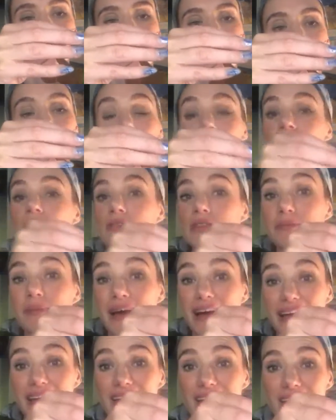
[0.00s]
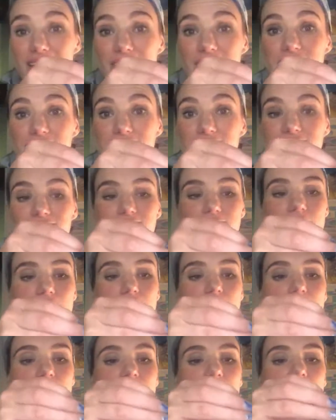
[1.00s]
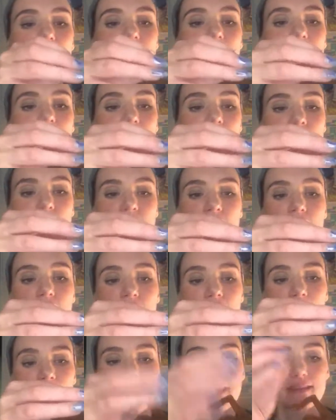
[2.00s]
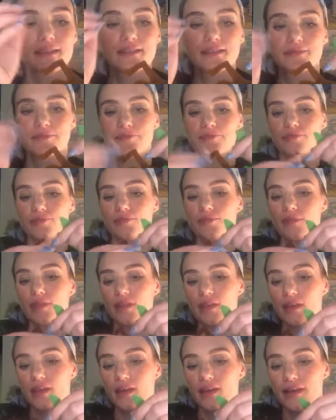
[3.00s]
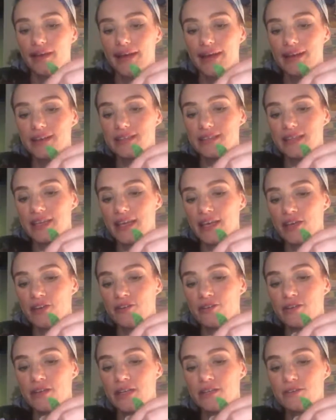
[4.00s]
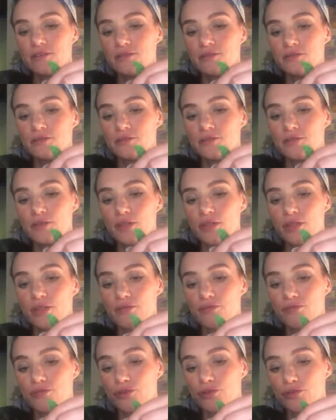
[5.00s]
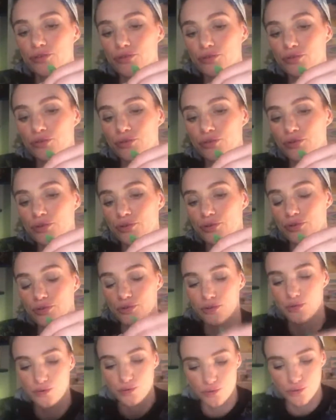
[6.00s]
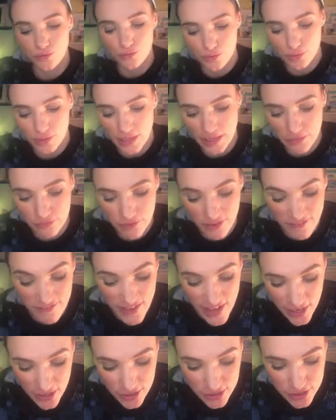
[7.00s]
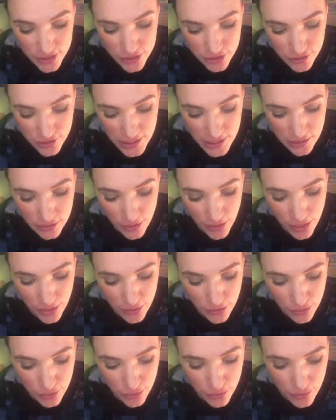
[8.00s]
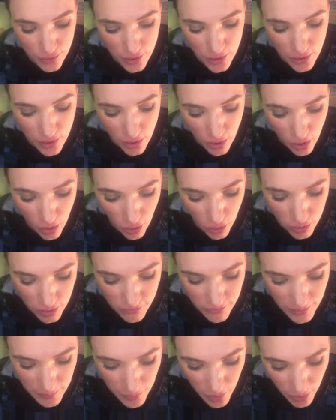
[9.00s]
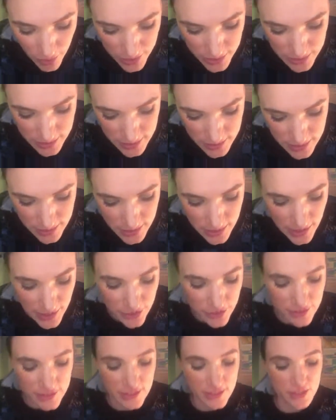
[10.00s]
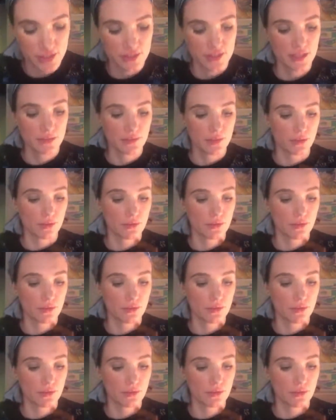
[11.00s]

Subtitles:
is not to panic. It's just to relax and take your needle through, like reverse your needle through all of the points in your stitches. There we go,